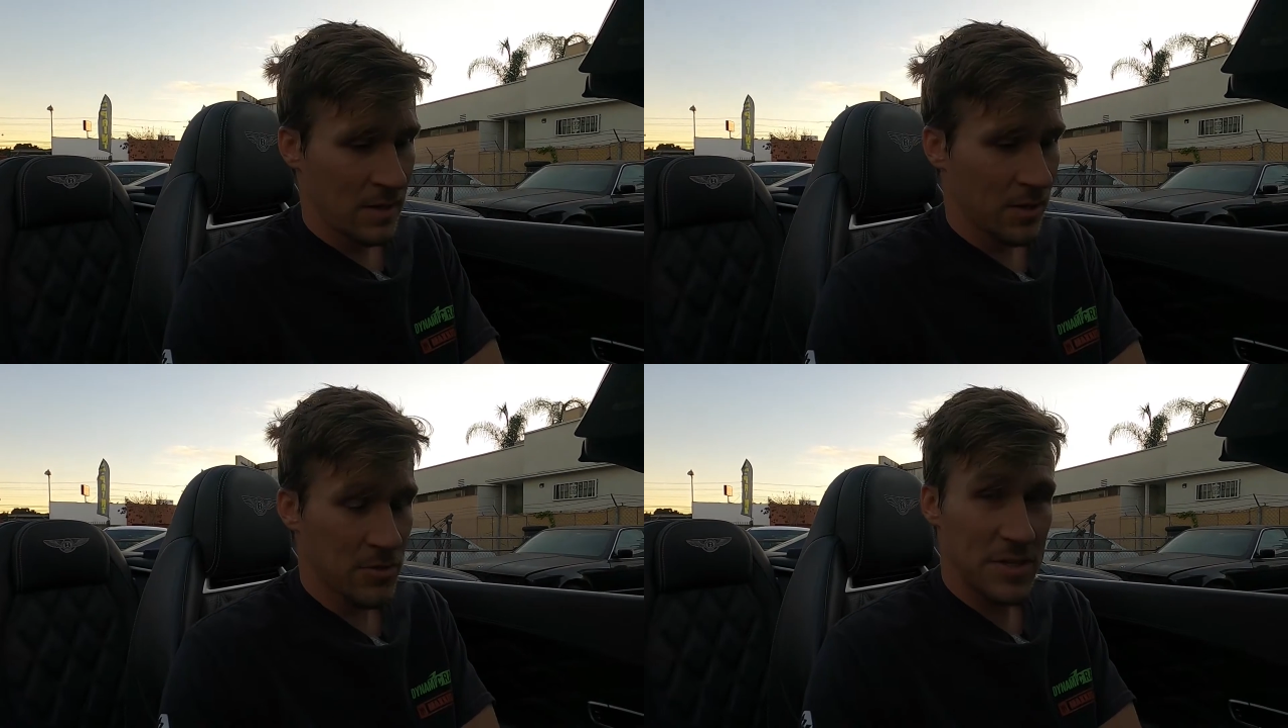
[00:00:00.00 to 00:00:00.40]

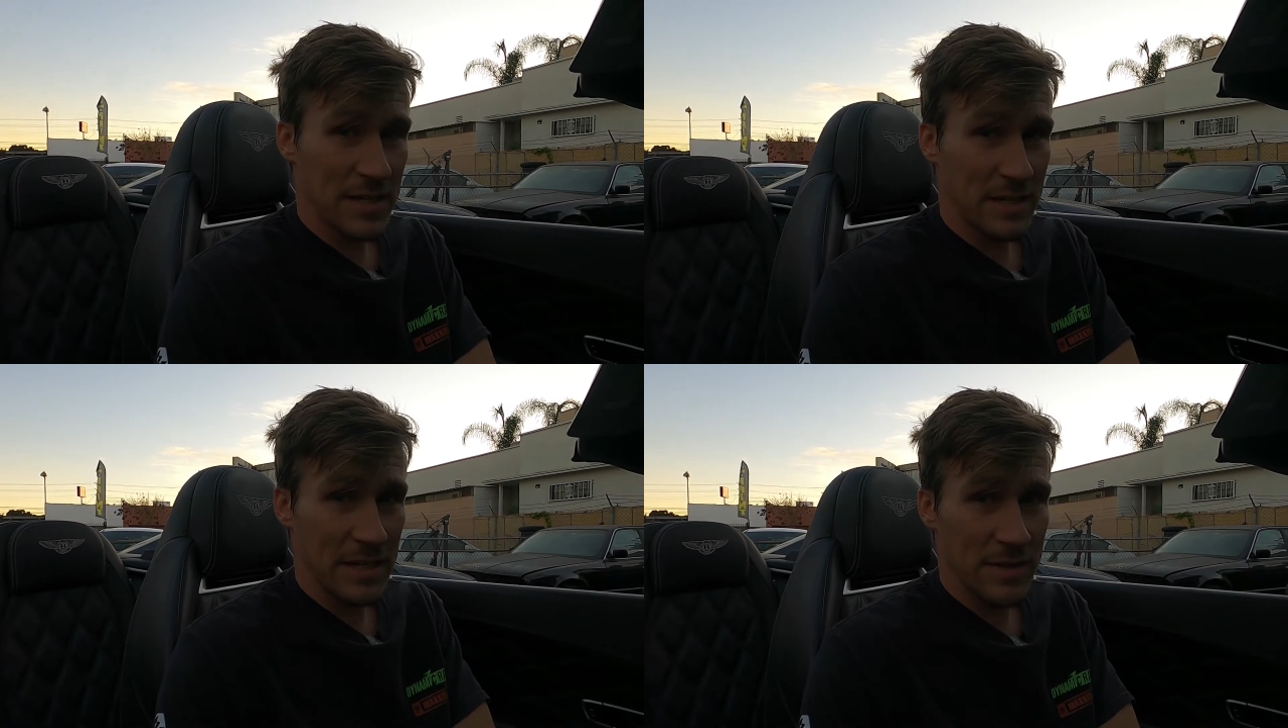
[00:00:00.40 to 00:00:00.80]
those
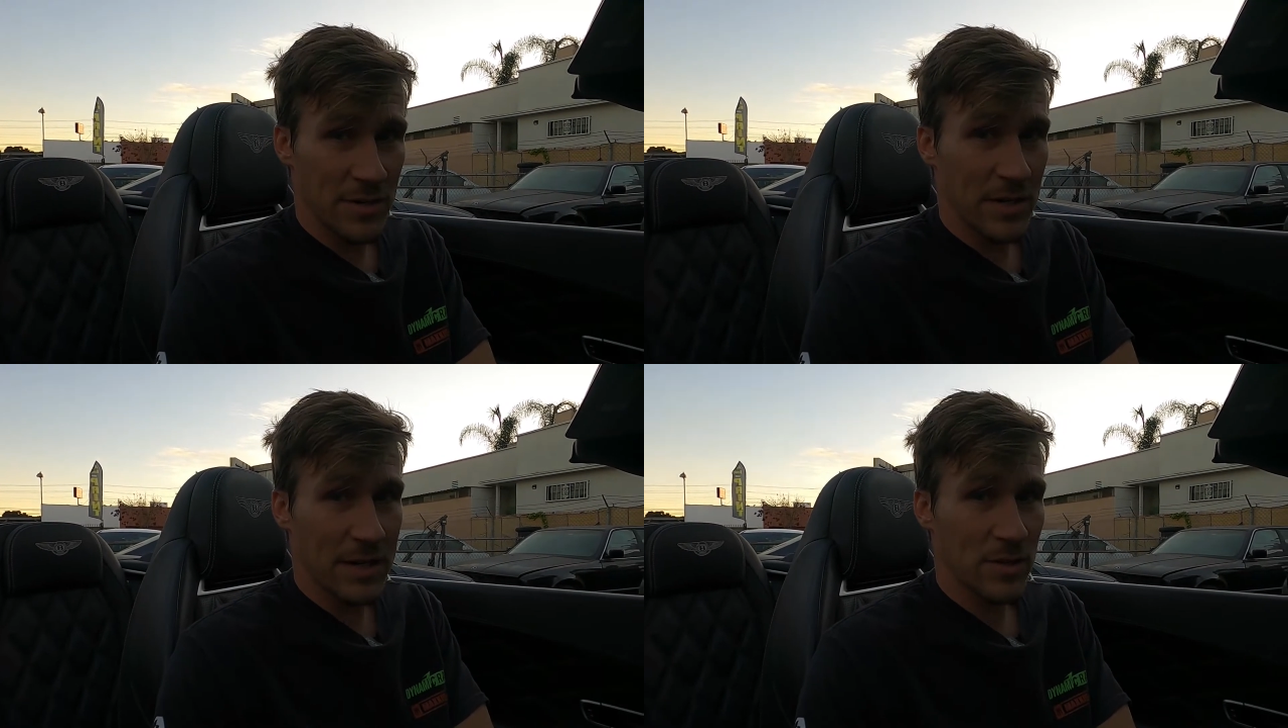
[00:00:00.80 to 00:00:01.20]
teeth
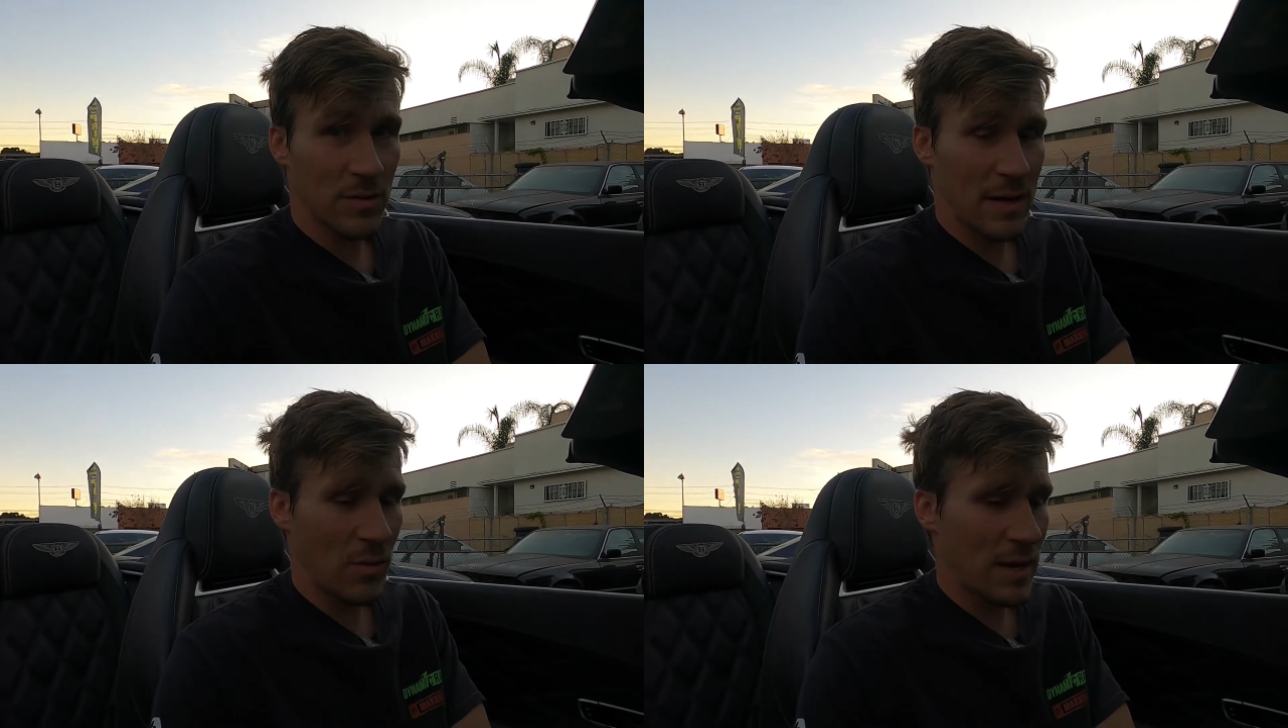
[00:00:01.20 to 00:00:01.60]
are not the
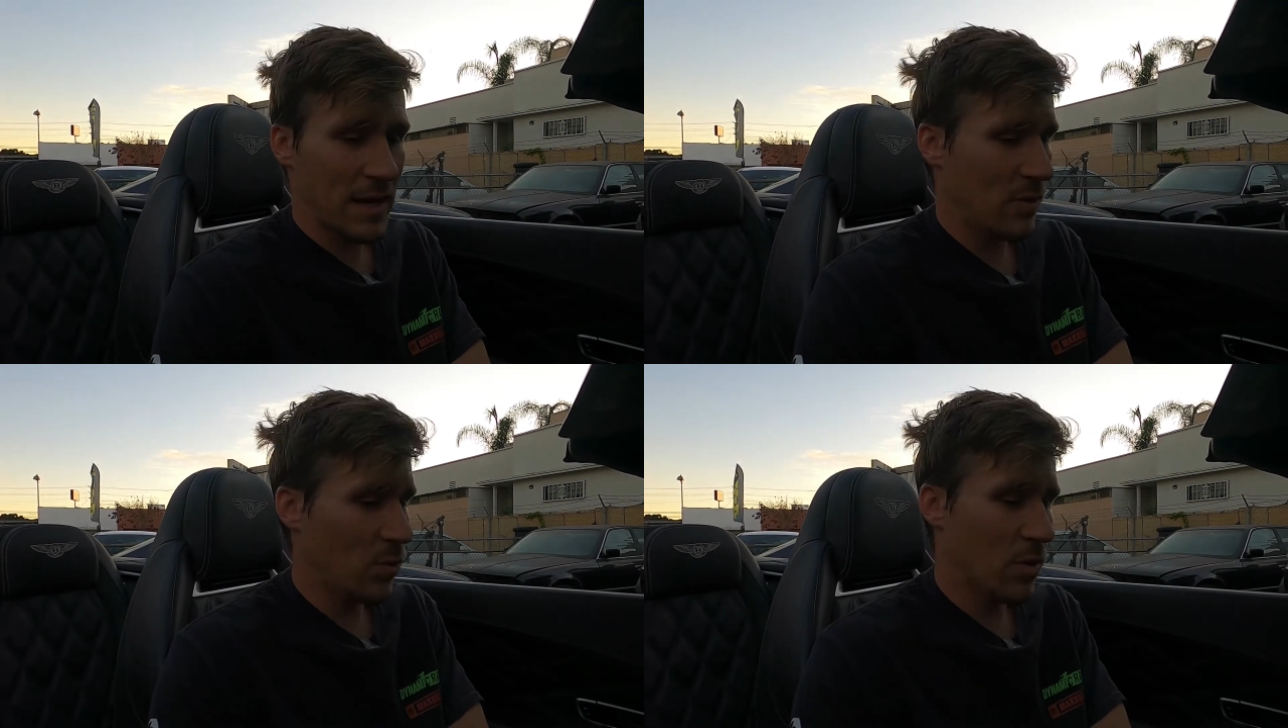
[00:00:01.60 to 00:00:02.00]
right
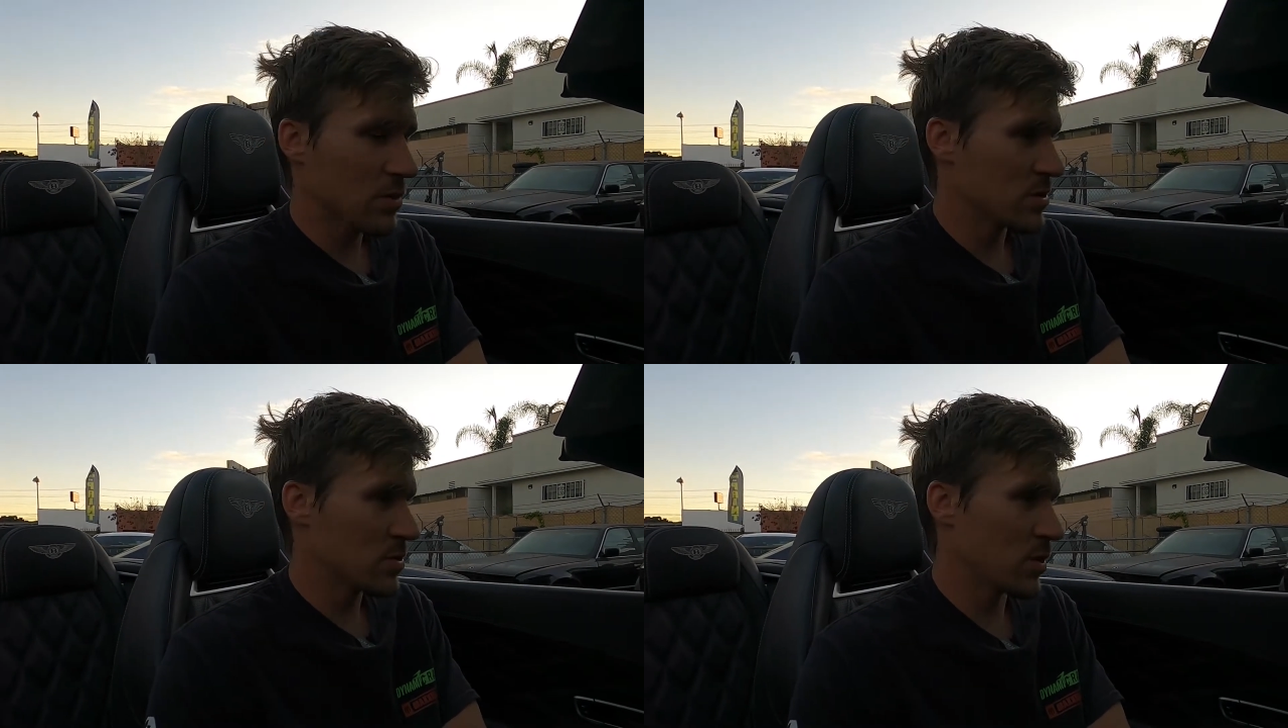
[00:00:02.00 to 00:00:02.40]
way, it
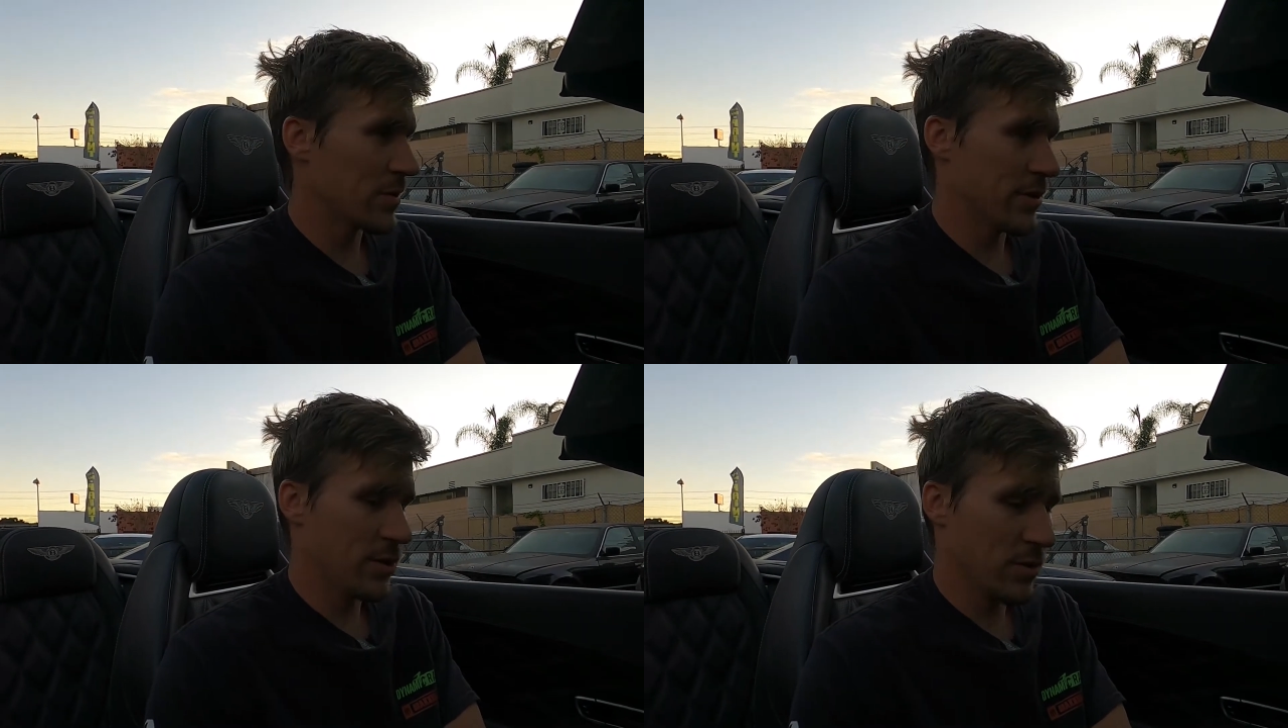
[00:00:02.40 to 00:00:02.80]
won't store
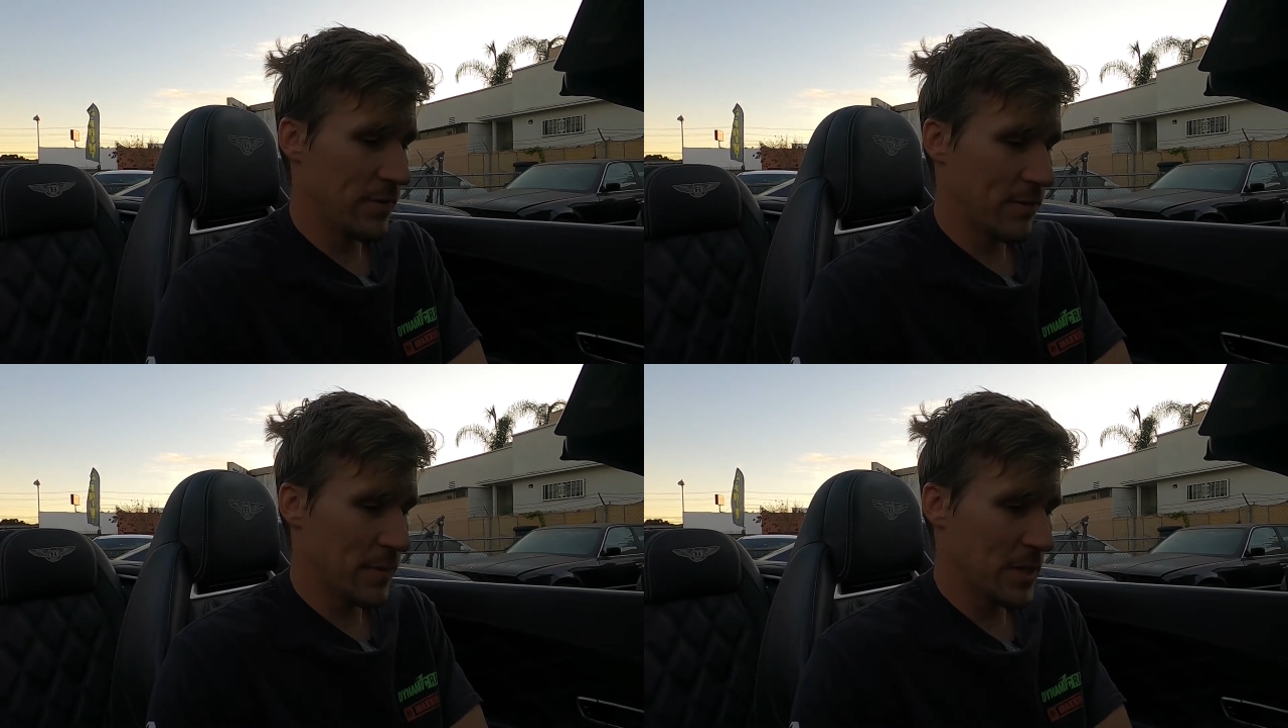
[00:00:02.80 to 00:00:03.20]
the new
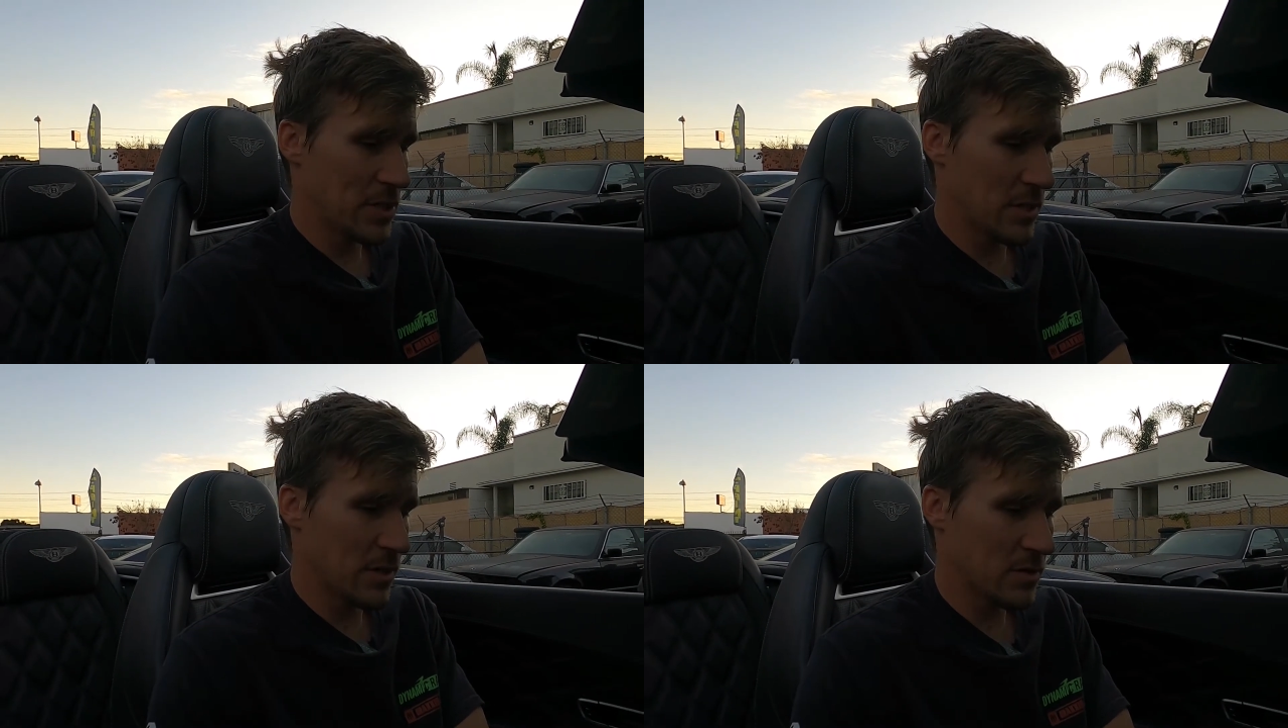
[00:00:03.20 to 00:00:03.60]
information.